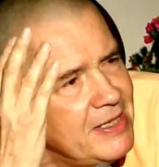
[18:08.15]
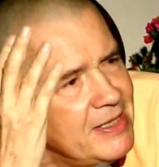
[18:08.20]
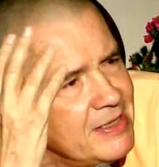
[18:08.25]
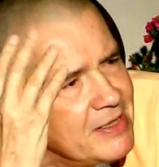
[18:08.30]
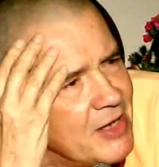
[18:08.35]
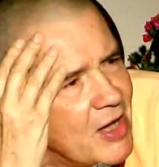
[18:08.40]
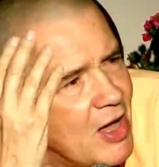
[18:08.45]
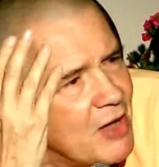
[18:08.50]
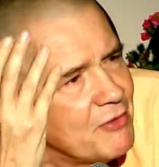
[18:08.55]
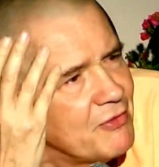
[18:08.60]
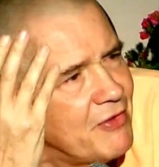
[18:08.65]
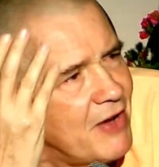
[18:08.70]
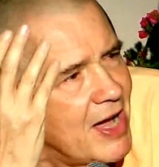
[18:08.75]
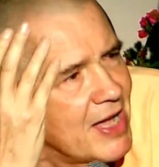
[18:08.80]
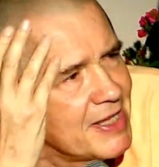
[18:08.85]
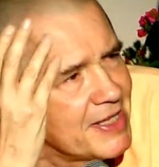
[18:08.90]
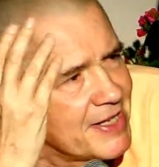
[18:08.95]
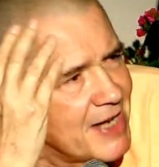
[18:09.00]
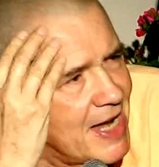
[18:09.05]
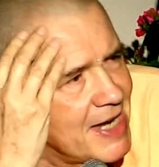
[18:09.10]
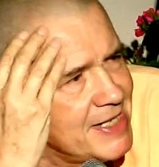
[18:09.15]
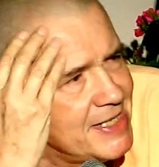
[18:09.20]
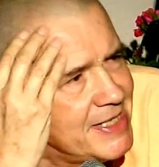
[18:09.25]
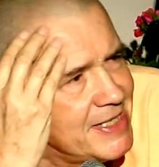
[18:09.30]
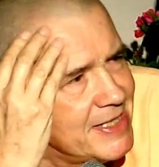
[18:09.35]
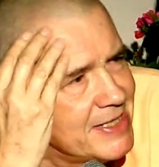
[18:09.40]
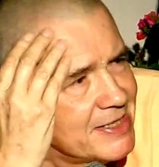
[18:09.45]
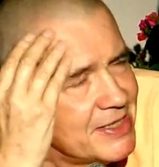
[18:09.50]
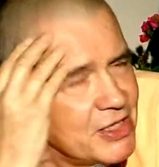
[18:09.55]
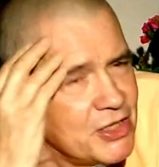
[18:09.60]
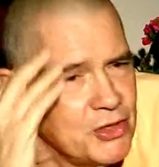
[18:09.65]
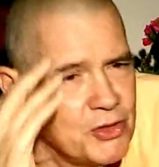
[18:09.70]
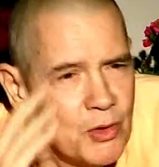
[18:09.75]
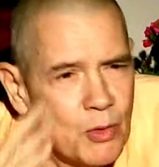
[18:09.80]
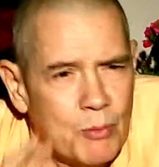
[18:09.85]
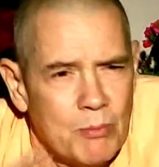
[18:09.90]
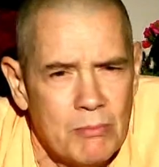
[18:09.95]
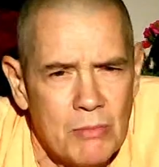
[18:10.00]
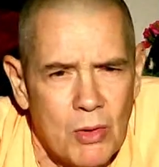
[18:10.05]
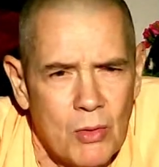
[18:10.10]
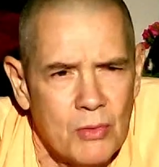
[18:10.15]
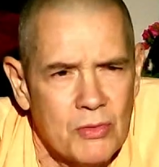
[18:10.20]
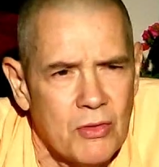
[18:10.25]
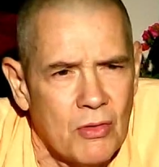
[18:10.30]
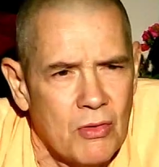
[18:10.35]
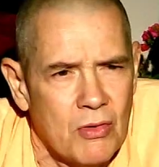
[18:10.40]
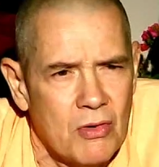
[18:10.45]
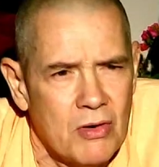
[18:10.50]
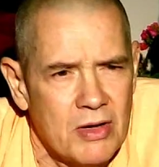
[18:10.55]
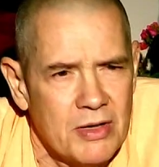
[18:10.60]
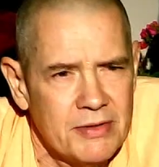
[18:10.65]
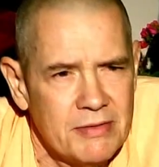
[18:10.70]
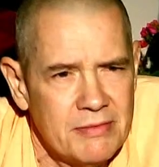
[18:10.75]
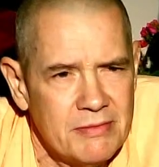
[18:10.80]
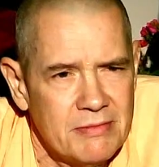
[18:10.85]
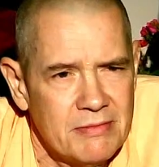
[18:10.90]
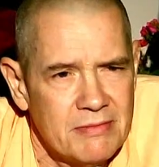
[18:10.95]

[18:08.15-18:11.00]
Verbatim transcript: nonviolent idea that you don't mow the lawn.